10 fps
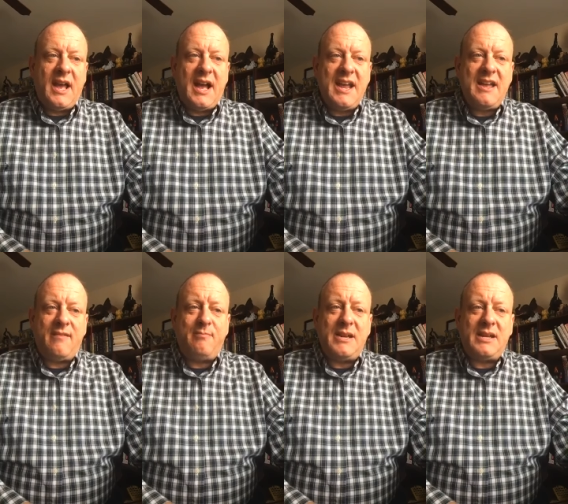I
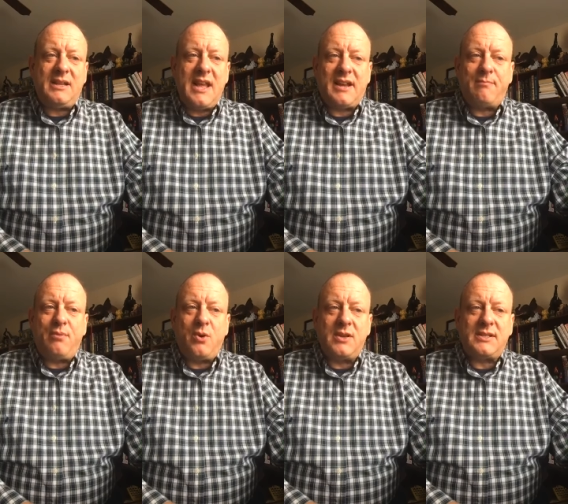have been like a
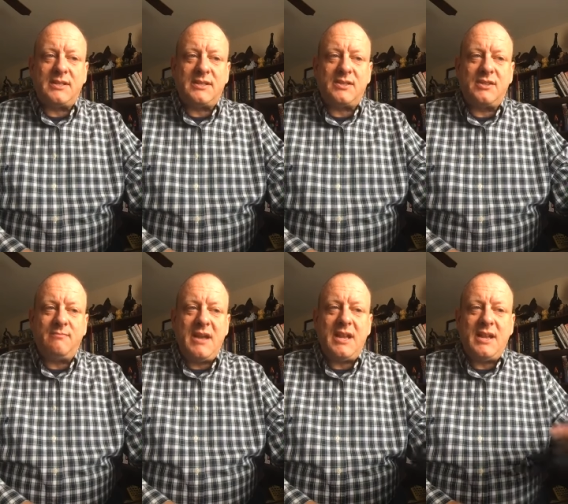portent to
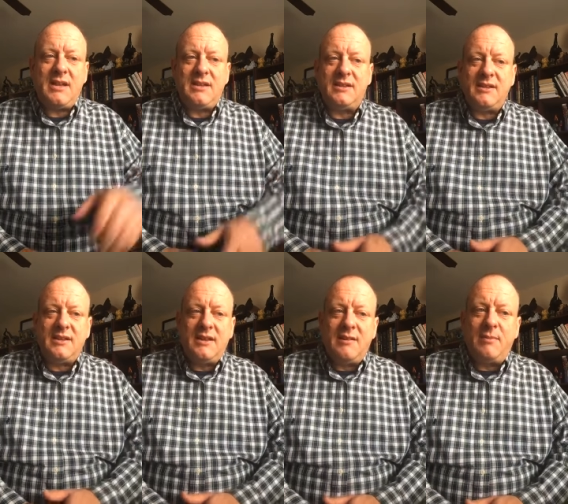many,
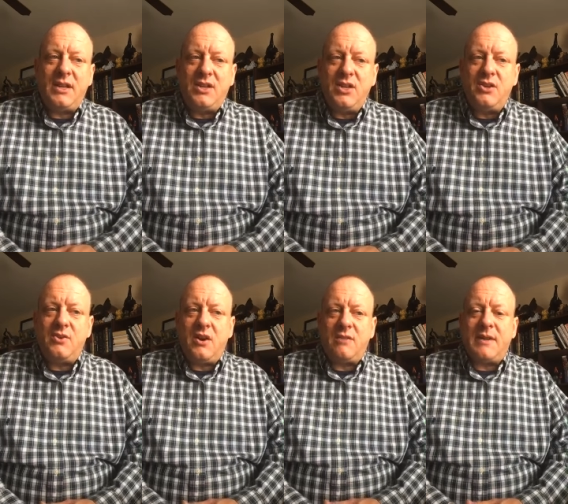but
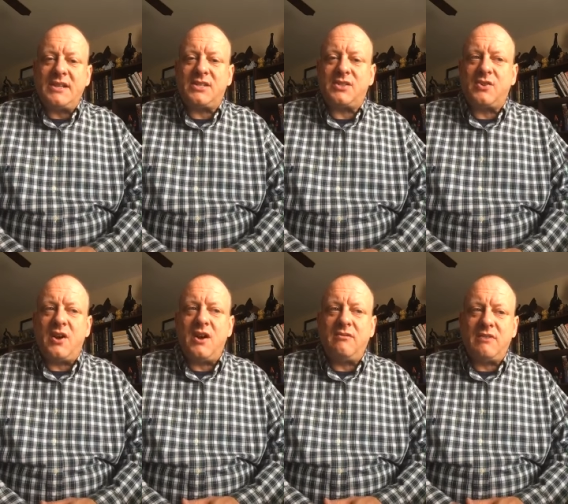you are my
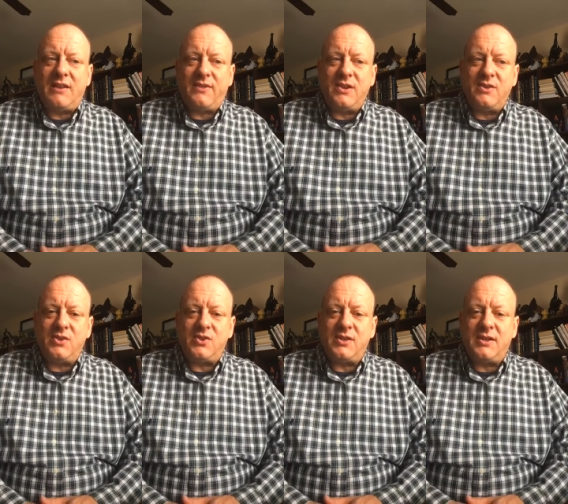strong
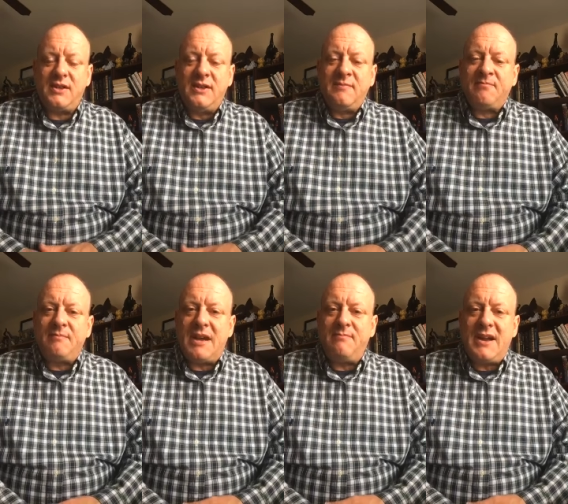refuge.
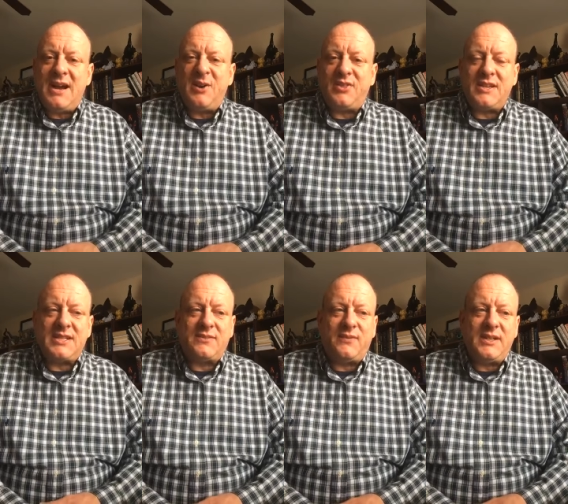My mouth
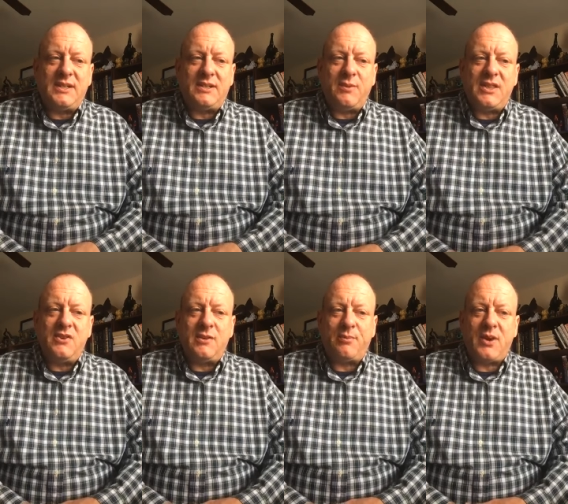is filled with
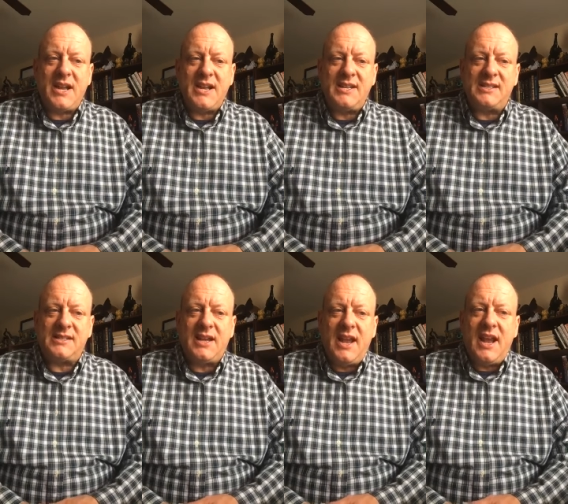your
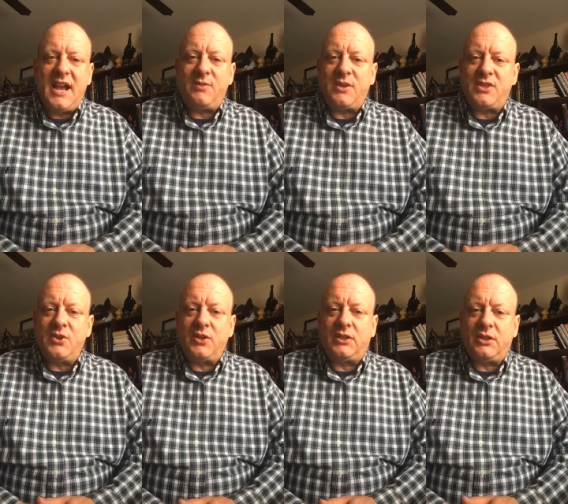praise and with
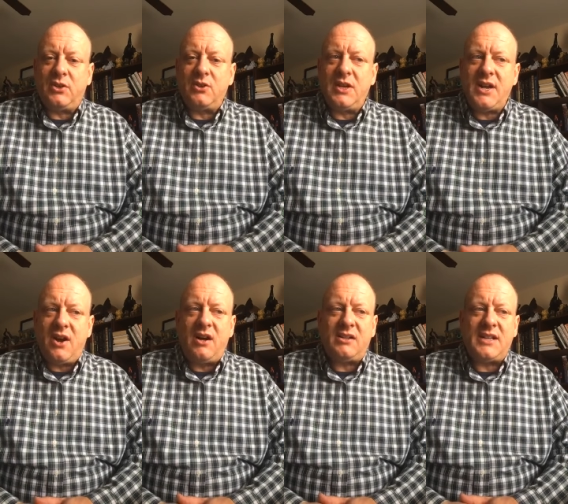your glory
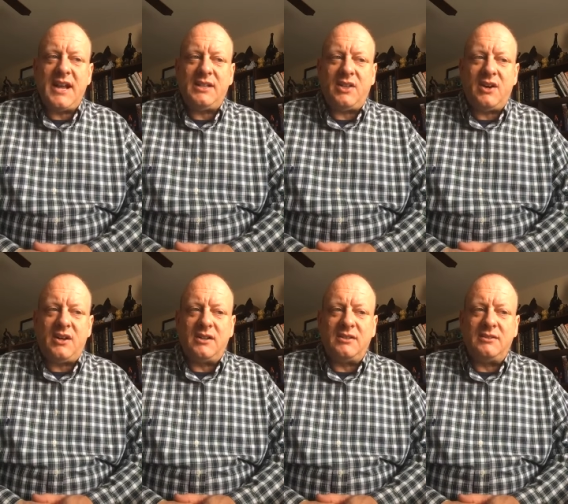all day
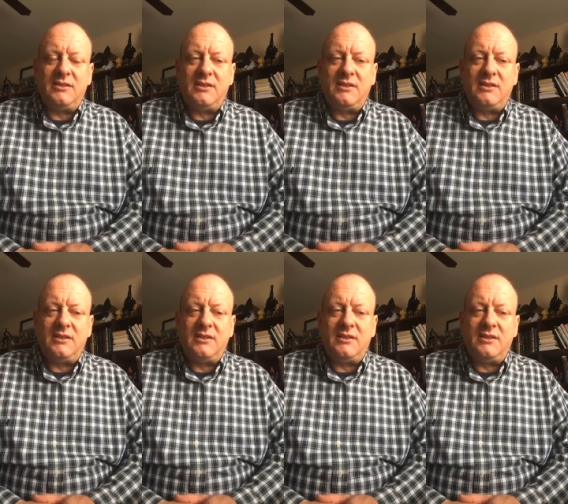long.